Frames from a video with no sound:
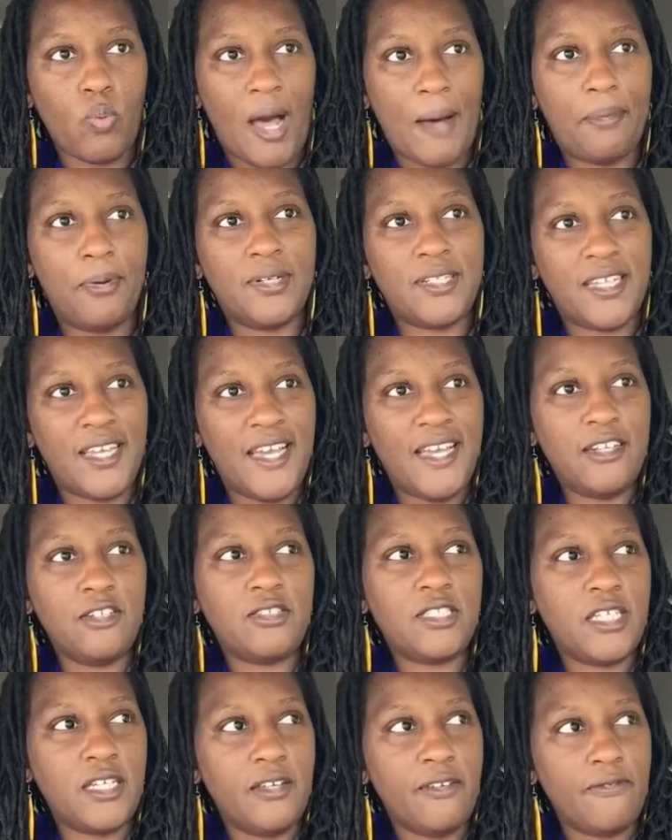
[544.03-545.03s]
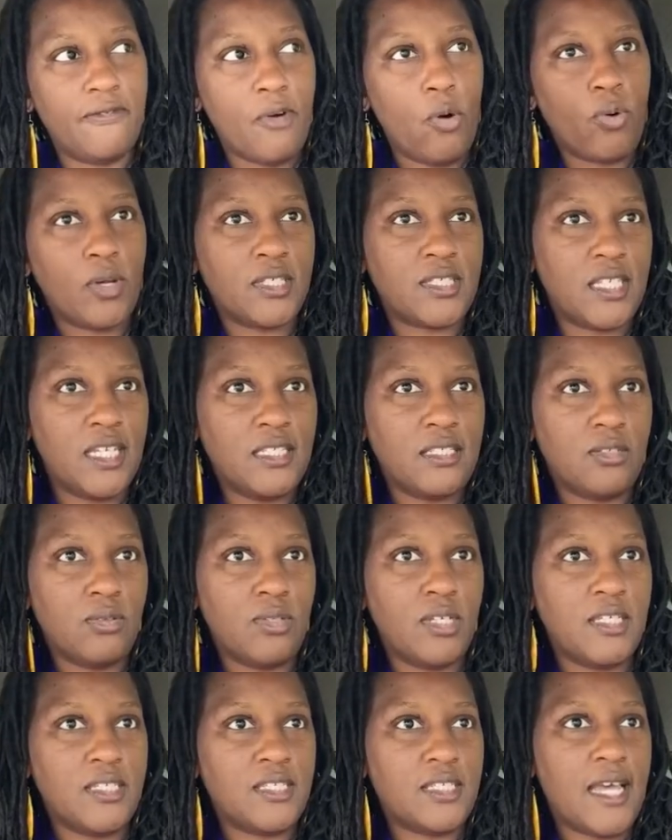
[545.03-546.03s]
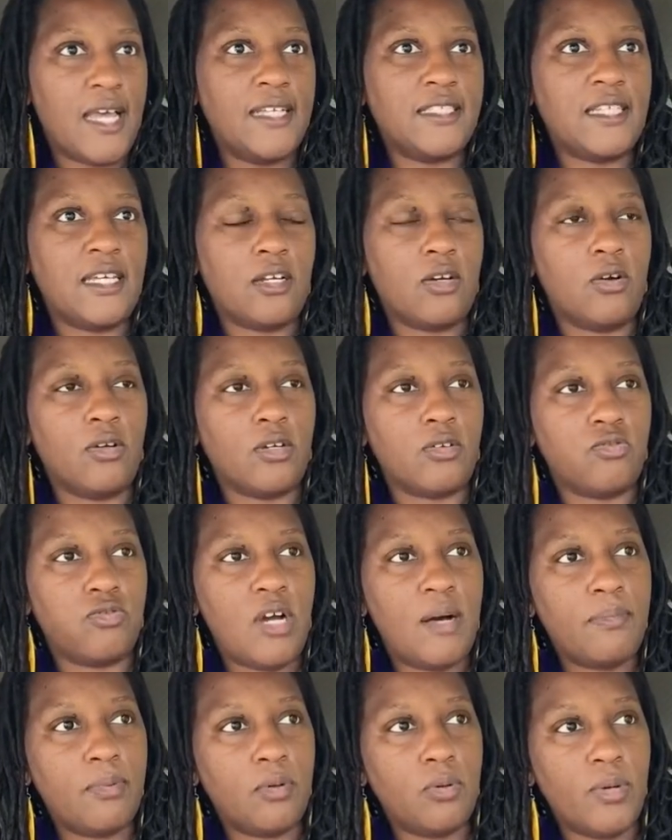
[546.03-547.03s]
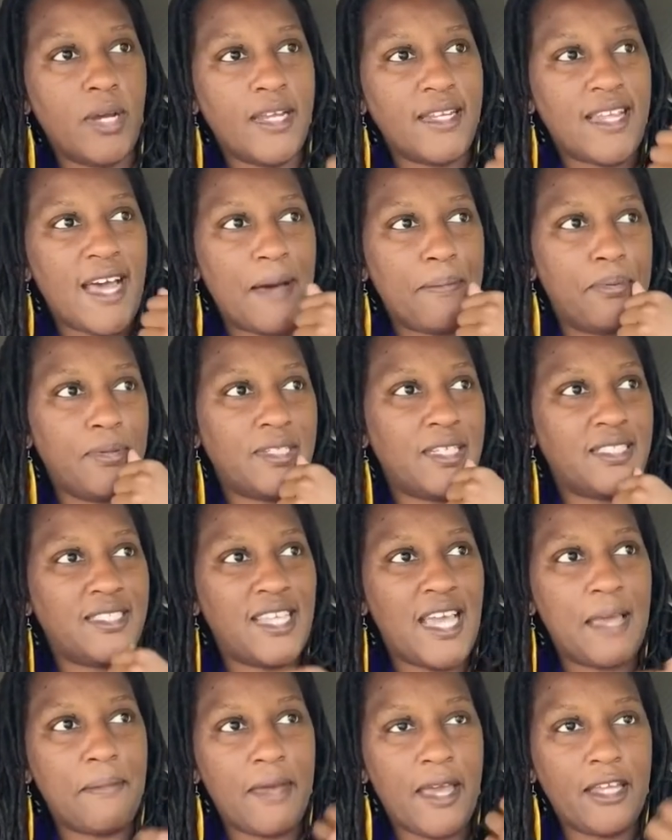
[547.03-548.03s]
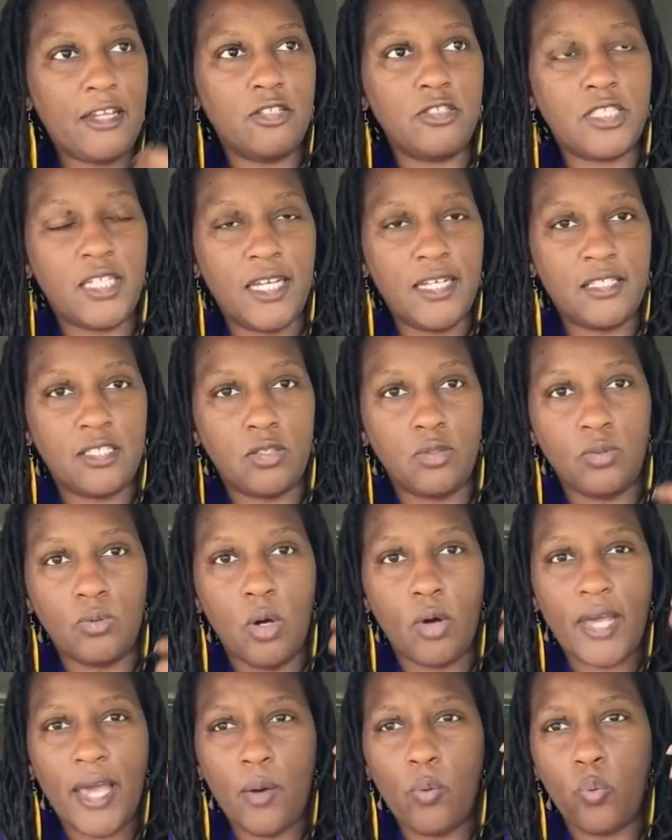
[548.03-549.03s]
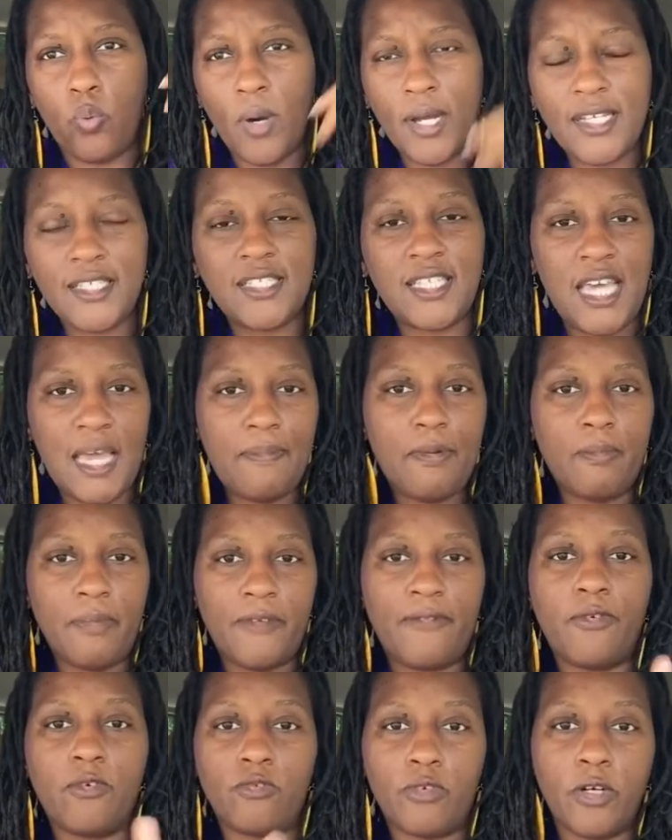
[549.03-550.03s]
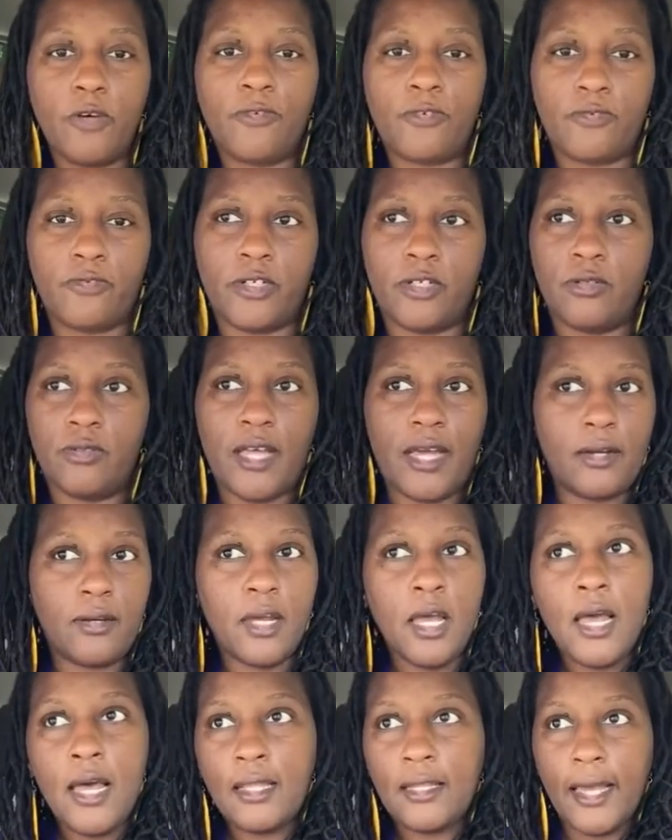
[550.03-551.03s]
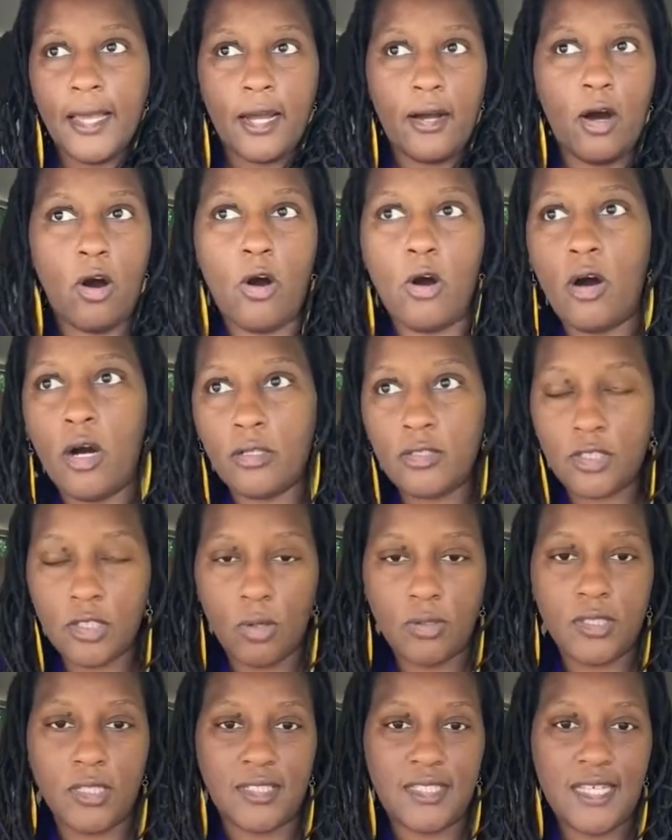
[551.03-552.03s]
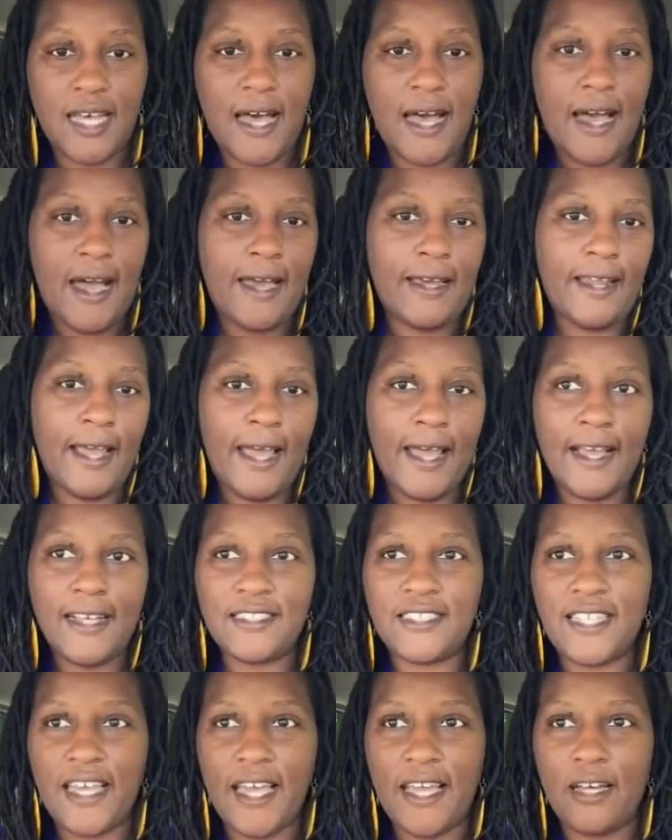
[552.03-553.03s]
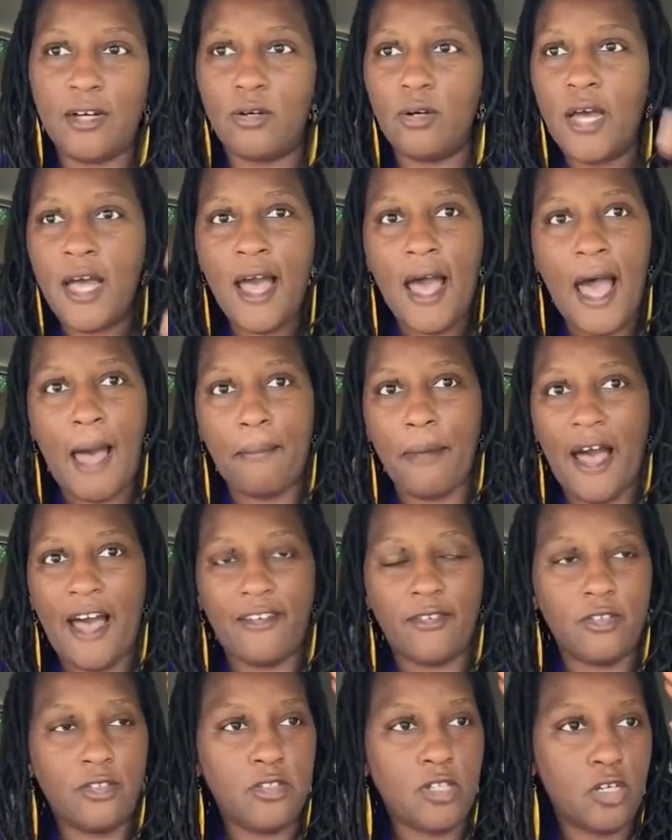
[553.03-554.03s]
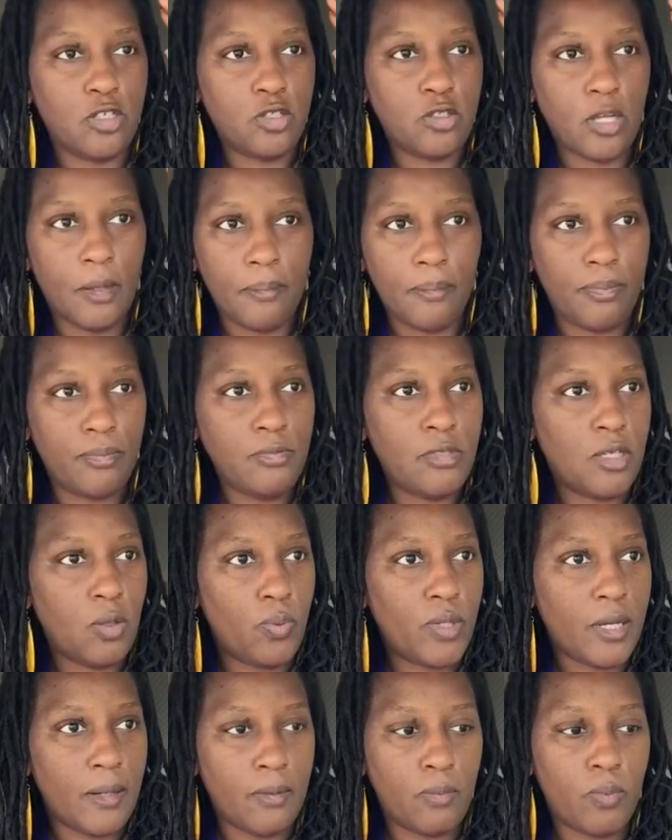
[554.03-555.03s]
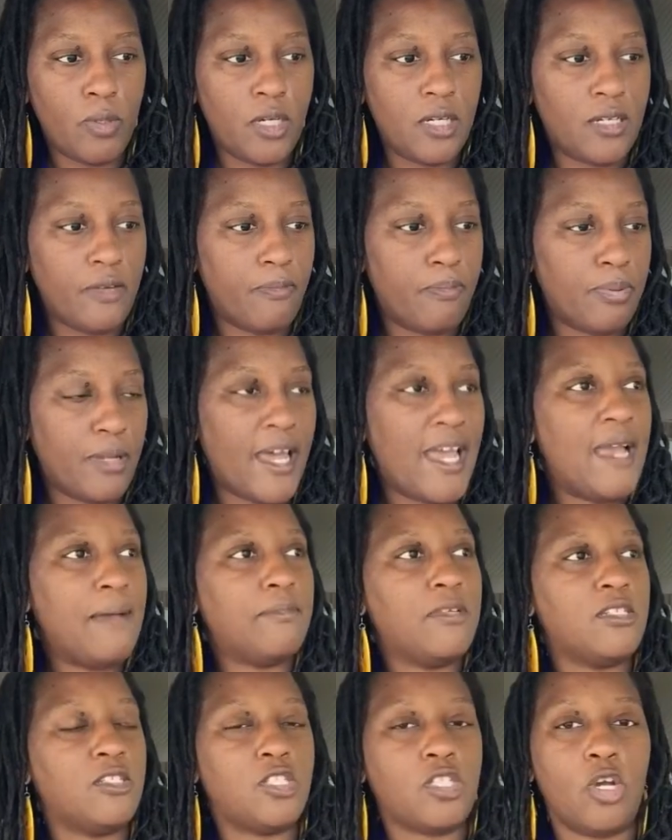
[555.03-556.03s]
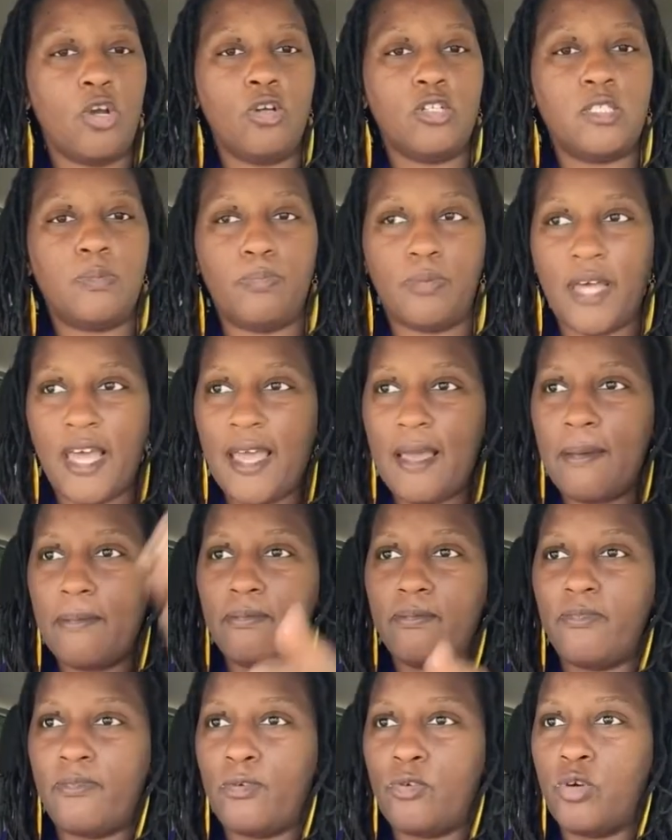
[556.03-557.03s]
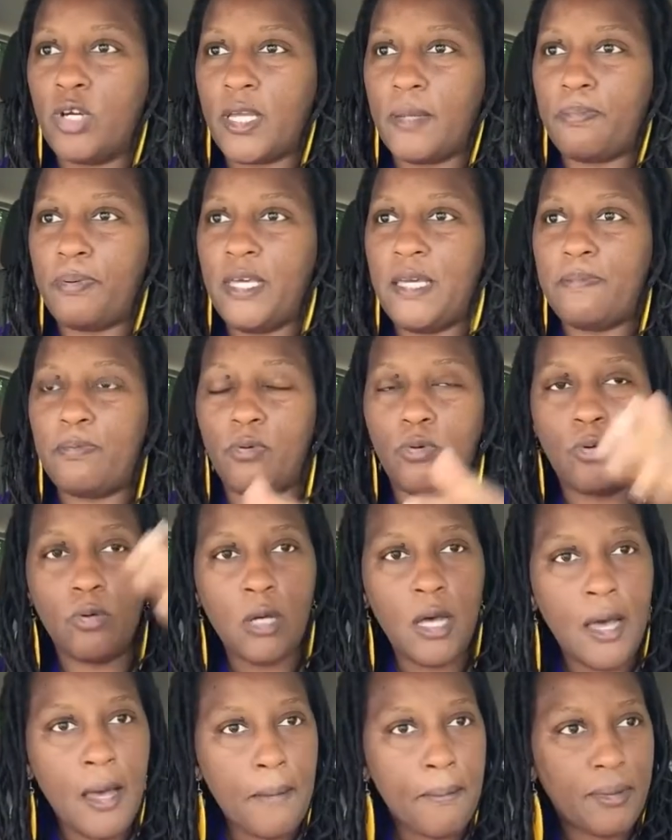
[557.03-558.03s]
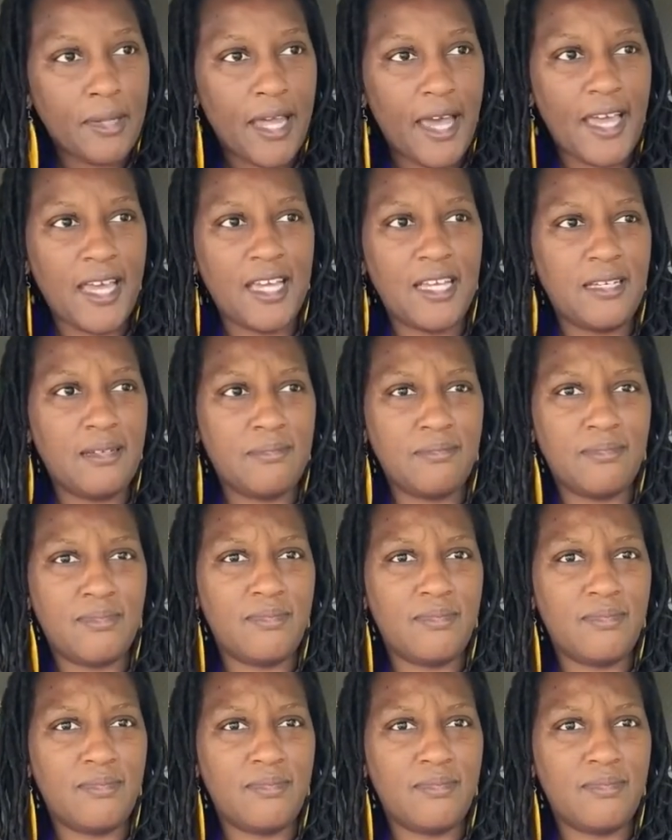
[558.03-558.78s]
put the energy and focus into these things that are going to crumble, and not put the same energy into, okay, what is keeping me for real? Like all jokes aside, hands down, we could have blamed the church, blamed crooked people, blamed,